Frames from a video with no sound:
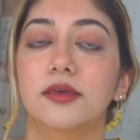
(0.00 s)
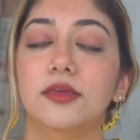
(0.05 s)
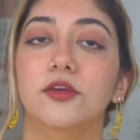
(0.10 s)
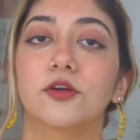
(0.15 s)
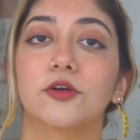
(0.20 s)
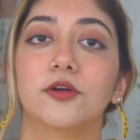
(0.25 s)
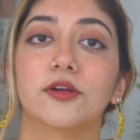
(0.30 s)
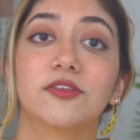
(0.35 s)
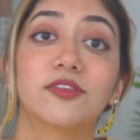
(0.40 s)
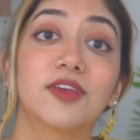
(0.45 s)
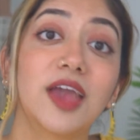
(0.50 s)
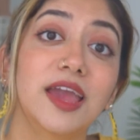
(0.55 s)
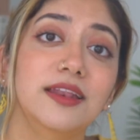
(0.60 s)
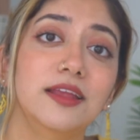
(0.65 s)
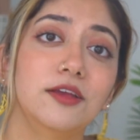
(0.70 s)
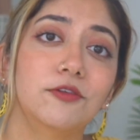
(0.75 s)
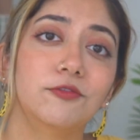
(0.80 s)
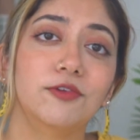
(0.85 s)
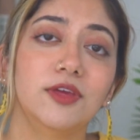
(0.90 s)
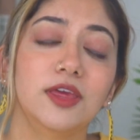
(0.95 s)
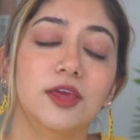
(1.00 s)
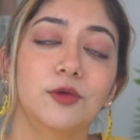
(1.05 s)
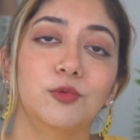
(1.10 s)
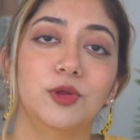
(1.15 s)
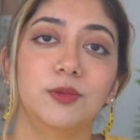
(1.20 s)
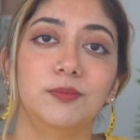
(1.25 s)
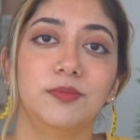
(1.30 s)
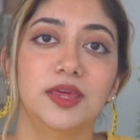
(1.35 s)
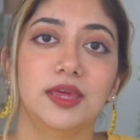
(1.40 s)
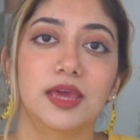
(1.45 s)
Your signing fee
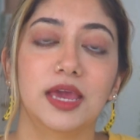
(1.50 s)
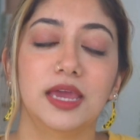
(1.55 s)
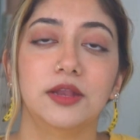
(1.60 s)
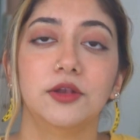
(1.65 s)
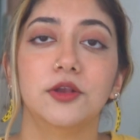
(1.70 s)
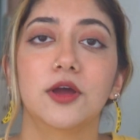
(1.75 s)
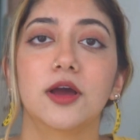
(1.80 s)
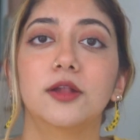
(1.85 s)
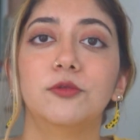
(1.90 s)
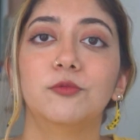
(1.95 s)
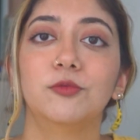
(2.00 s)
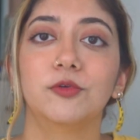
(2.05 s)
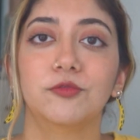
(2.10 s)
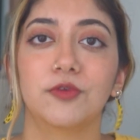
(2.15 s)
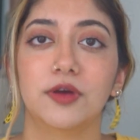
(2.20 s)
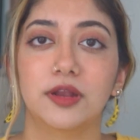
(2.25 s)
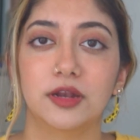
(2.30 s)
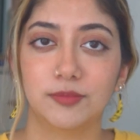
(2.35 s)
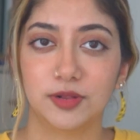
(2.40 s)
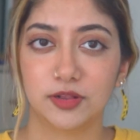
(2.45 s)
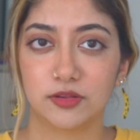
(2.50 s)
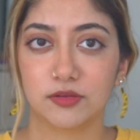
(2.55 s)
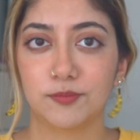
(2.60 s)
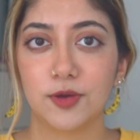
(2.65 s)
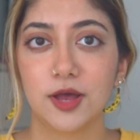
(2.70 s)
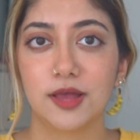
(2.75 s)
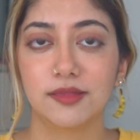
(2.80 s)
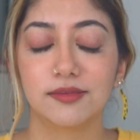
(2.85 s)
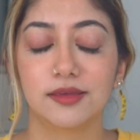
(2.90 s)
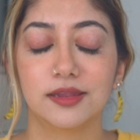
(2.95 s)
would be a non-refundable
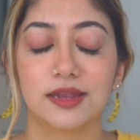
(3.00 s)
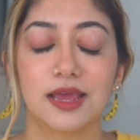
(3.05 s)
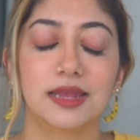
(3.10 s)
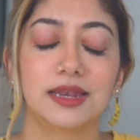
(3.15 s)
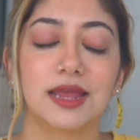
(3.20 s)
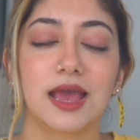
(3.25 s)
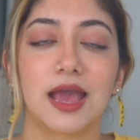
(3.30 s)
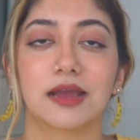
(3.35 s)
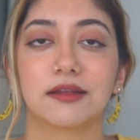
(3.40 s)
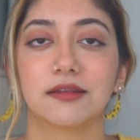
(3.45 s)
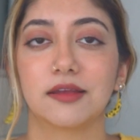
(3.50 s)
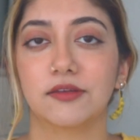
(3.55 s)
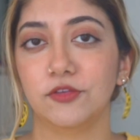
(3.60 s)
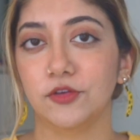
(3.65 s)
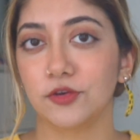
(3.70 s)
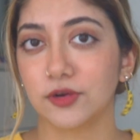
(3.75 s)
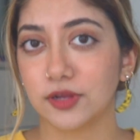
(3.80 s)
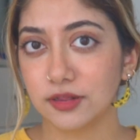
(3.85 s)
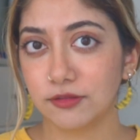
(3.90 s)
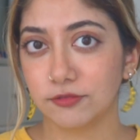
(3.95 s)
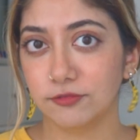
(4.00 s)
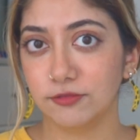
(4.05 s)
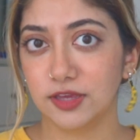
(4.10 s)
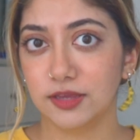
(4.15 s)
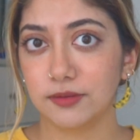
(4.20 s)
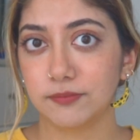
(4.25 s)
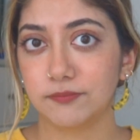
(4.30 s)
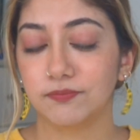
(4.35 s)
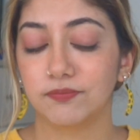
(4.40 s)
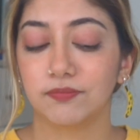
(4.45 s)
deposit and act as your kill
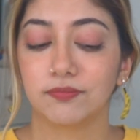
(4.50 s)
fee.